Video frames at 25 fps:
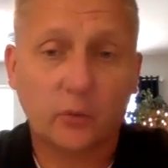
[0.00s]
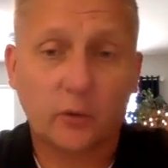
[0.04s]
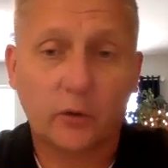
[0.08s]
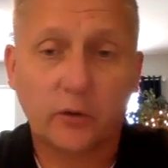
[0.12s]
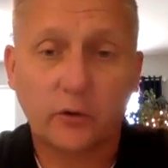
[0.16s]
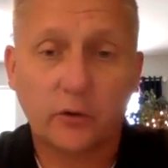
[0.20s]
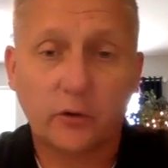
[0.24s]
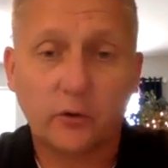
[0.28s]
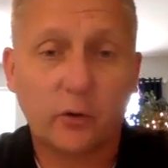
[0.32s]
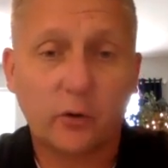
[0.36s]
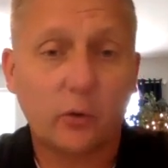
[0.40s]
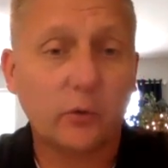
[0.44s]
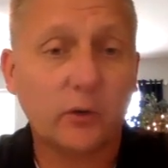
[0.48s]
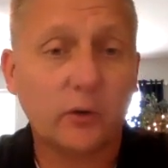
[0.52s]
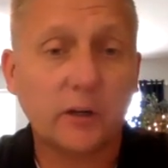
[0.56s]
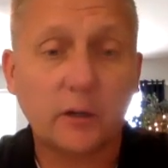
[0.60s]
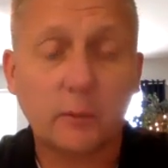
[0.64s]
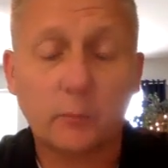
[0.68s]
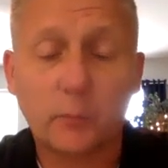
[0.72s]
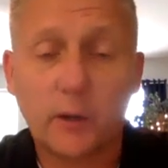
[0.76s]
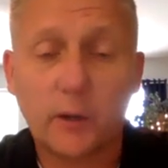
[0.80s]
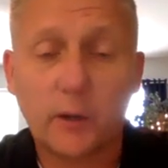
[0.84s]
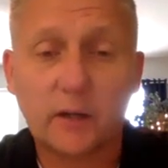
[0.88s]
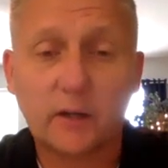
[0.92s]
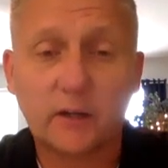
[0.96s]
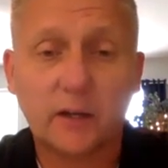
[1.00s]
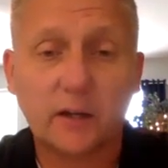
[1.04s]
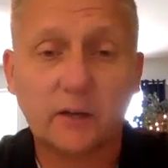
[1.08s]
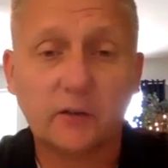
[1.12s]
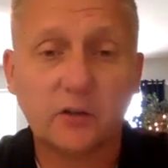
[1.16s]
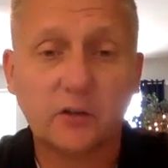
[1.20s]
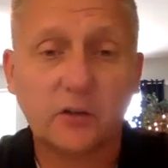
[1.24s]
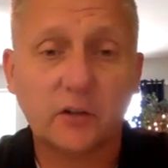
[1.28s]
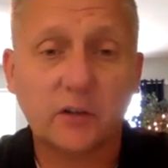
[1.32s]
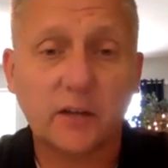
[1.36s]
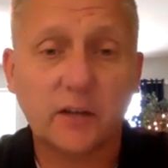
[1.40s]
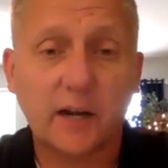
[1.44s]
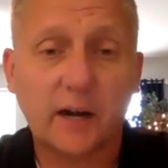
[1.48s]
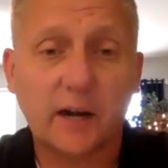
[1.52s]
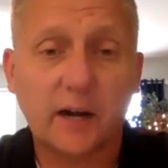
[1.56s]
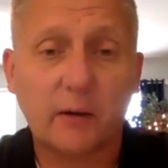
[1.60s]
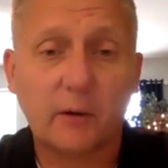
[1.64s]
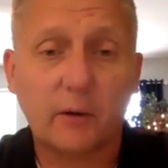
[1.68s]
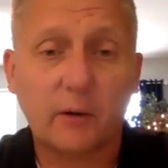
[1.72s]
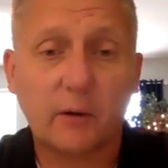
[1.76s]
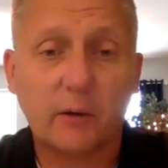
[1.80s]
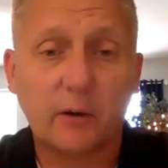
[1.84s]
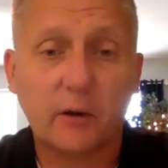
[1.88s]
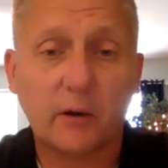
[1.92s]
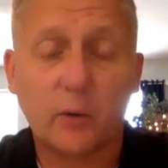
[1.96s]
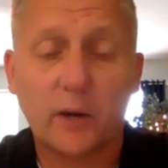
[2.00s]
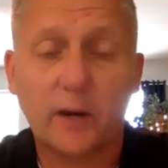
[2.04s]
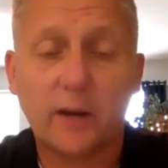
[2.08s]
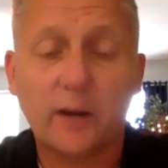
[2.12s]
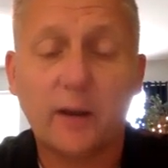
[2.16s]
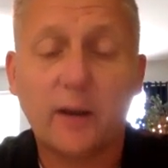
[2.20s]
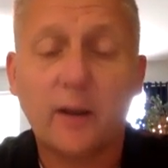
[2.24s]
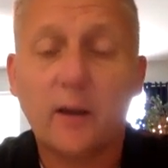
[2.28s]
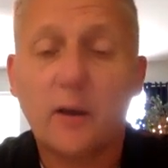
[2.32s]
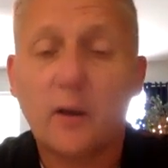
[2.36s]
whether you don't need to pay attention to that right away.